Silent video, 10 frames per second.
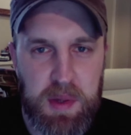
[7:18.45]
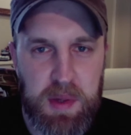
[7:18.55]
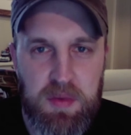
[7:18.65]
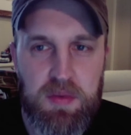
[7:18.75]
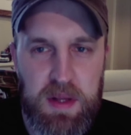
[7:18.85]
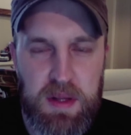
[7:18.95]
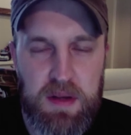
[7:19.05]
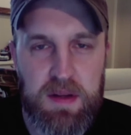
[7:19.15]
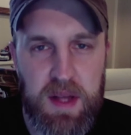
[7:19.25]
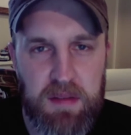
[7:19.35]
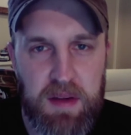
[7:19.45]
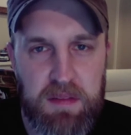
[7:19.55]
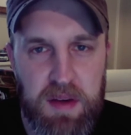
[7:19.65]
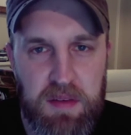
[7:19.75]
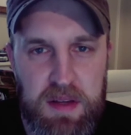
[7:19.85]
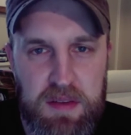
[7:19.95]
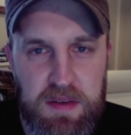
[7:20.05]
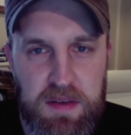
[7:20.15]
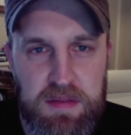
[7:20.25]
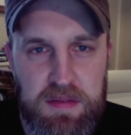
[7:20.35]
but it was really good to have that
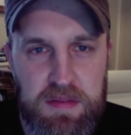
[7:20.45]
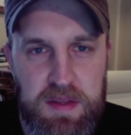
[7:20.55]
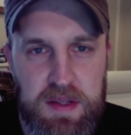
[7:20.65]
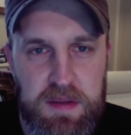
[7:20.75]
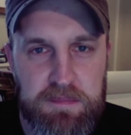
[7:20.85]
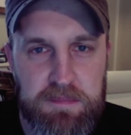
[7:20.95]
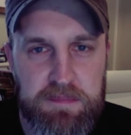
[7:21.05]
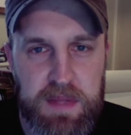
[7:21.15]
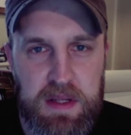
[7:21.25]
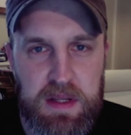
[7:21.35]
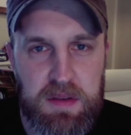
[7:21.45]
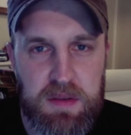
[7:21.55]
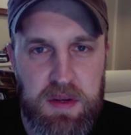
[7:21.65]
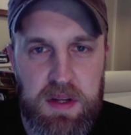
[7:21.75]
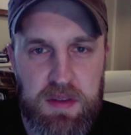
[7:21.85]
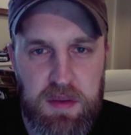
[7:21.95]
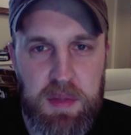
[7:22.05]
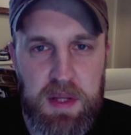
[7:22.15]
foundation of traditional